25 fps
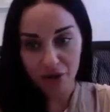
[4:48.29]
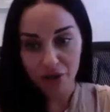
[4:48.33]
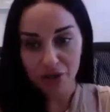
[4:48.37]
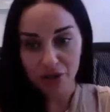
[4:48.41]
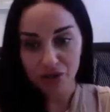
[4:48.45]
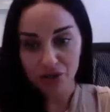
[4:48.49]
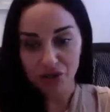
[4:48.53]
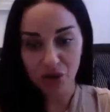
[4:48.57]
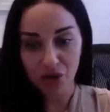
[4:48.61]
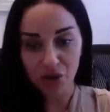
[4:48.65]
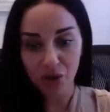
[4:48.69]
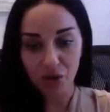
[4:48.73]

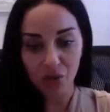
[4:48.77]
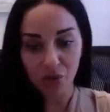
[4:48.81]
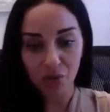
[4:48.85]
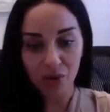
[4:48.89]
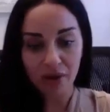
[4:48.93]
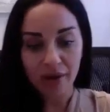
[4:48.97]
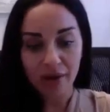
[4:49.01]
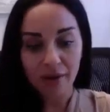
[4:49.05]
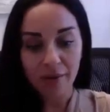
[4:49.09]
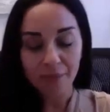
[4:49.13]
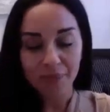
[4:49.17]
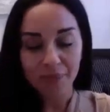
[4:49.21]
So
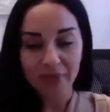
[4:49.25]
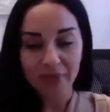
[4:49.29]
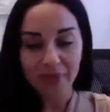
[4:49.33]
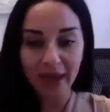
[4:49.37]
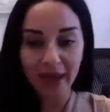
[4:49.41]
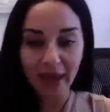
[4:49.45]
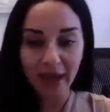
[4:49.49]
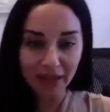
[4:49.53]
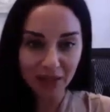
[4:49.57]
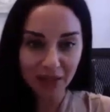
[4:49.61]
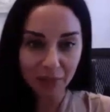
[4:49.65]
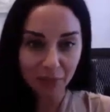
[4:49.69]

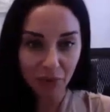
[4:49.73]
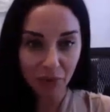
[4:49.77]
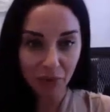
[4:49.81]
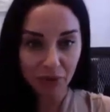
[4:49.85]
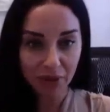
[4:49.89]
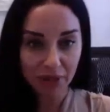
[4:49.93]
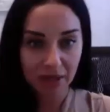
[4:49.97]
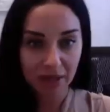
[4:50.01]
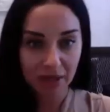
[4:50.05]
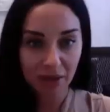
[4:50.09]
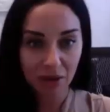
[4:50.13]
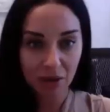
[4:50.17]

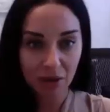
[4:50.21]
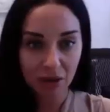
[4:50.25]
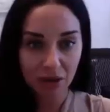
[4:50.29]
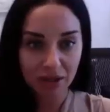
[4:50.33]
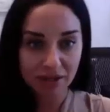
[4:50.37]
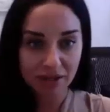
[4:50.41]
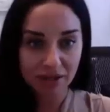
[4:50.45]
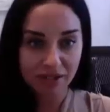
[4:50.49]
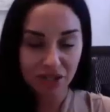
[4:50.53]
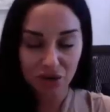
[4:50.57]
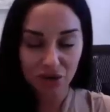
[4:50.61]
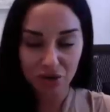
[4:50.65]
alimony
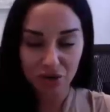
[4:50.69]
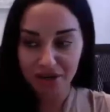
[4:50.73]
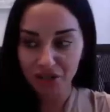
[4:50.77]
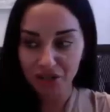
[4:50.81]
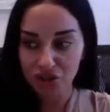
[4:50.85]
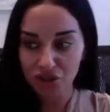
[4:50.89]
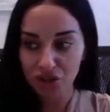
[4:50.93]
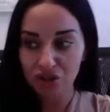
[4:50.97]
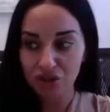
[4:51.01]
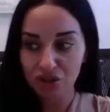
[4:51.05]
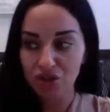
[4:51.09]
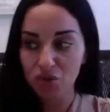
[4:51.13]

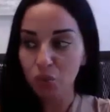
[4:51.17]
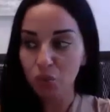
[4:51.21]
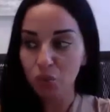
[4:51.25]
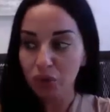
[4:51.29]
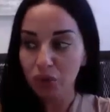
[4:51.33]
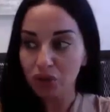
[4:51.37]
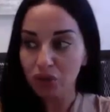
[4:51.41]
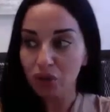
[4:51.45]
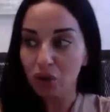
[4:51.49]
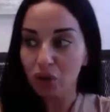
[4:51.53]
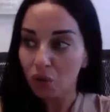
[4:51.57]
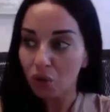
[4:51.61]
considerations
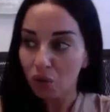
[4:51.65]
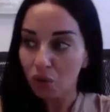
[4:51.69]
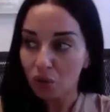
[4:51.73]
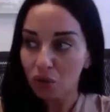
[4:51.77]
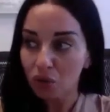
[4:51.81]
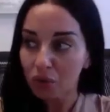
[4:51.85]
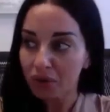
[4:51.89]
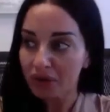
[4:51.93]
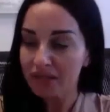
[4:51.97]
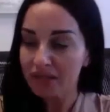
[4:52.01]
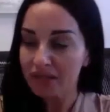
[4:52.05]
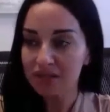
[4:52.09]
will
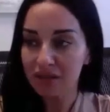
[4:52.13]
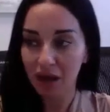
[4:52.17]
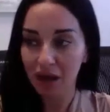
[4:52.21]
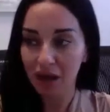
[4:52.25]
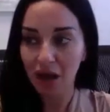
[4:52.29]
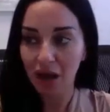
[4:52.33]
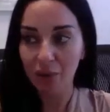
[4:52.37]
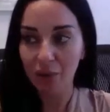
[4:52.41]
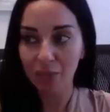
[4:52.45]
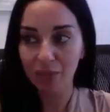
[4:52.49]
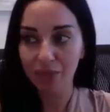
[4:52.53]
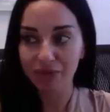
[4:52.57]
always
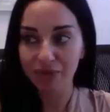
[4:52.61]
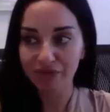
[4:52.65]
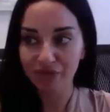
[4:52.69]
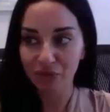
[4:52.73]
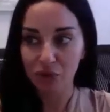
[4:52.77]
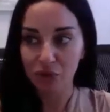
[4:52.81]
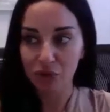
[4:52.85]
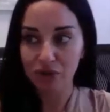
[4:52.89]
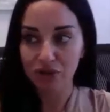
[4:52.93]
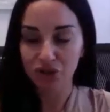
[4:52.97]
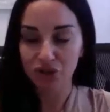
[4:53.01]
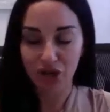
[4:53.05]
come
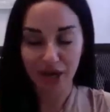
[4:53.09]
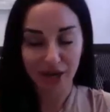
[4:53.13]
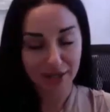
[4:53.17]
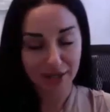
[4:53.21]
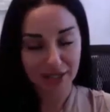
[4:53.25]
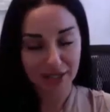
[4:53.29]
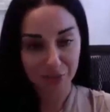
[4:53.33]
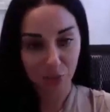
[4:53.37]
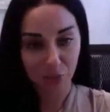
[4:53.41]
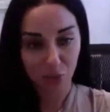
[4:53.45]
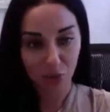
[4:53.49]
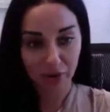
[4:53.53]
before
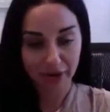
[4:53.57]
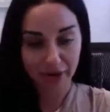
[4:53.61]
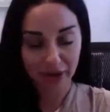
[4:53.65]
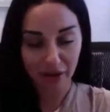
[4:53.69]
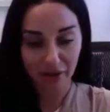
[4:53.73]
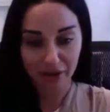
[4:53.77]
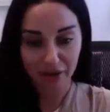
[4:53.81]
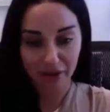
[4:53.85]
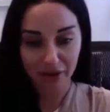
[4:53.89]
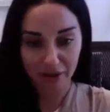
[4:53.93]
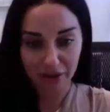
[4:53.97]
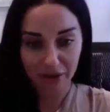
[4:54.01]
child support
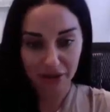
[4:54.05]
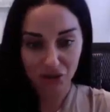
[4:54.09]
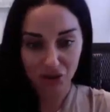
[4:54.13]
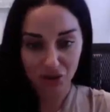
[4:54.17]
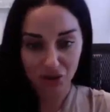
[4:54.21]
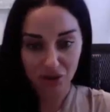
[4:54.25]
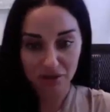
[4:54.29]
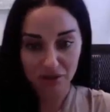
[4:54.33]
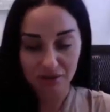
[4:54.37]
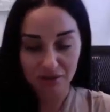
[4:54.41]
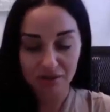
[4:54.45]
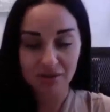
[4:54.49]

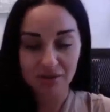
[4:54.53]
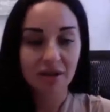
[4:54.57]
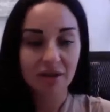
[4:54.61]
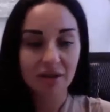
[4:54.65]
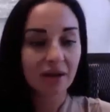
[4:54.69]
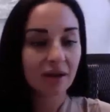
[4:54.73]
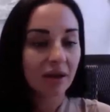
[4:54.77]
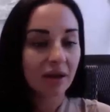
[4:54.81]
calculations.